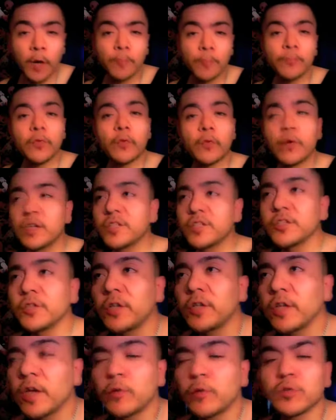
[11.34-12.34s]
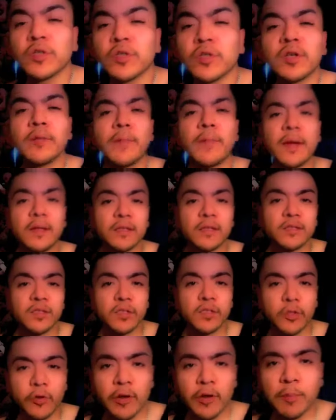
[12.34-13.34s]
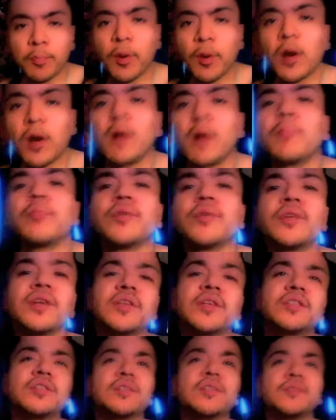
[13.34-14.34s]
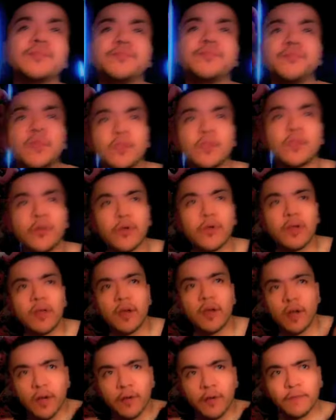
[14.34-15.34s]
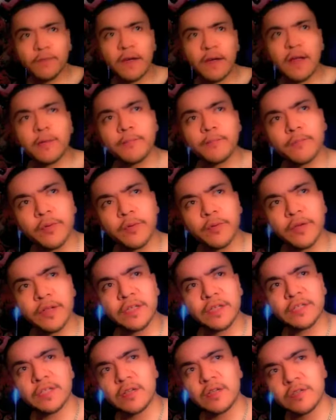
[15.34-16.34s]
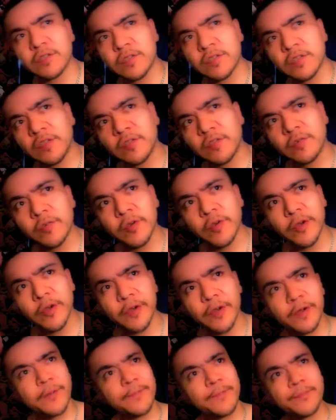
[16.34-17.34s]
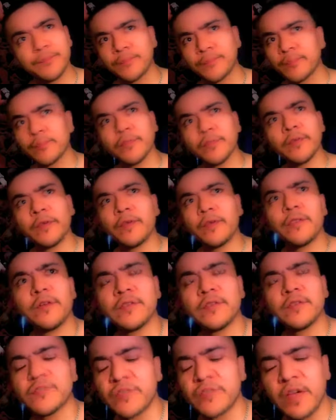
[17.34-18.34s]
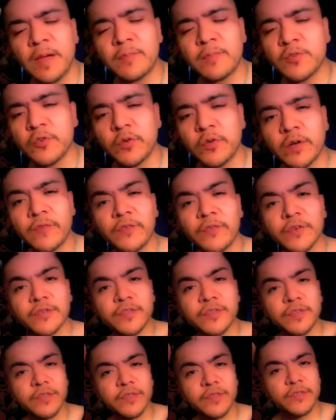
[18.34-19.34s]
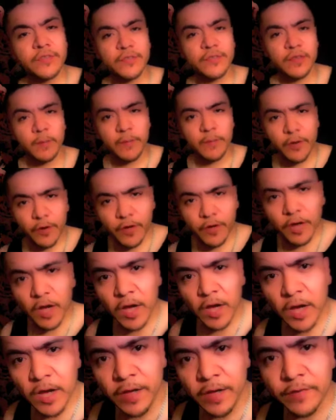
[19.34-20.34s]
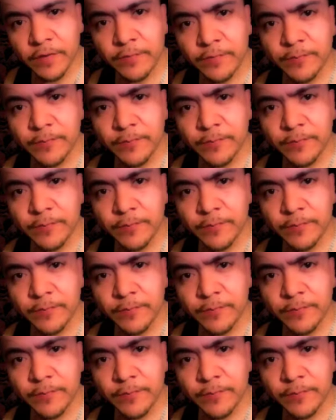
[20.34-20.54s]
Originally I was gonna make this a three-part prediction, a three-fight prediction. I was gonna do the Zab Judah versus Amir Khan.